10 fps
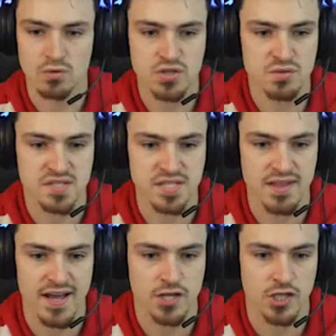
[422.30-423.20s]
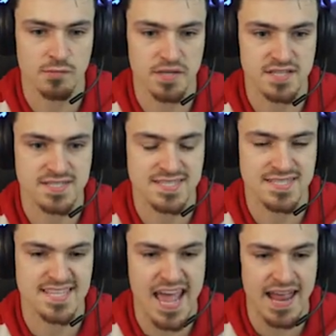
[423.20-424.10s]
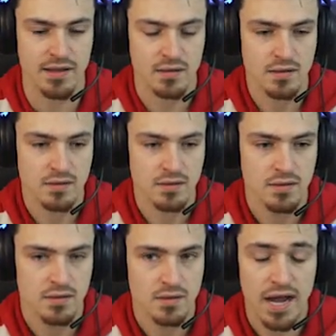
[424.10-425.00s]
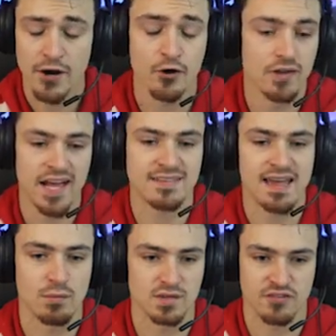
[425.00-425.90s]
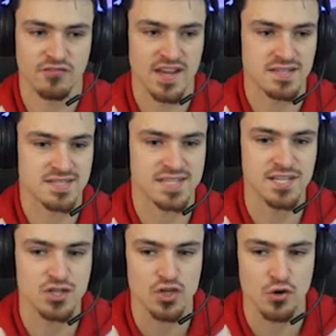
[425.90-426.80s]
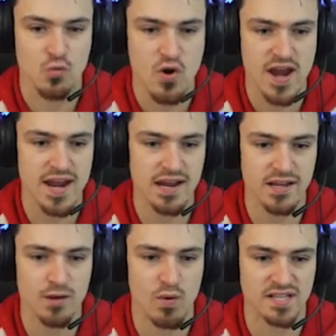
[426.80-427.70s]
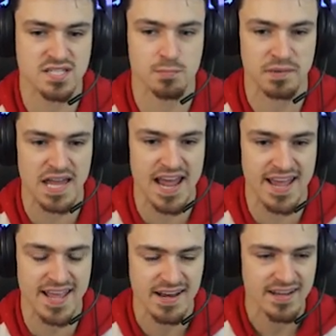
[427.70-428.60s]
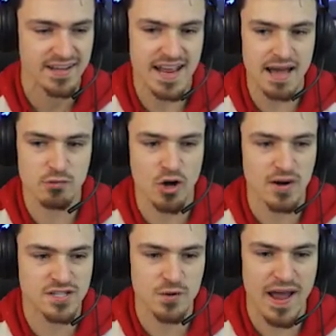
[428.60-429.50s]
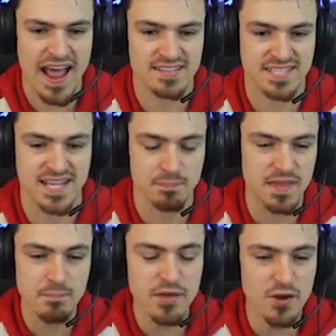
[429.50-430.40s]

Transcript: Don't you see that Kirby is dead? I don't like that with the face. Since you really want to play it, then I'm going to add something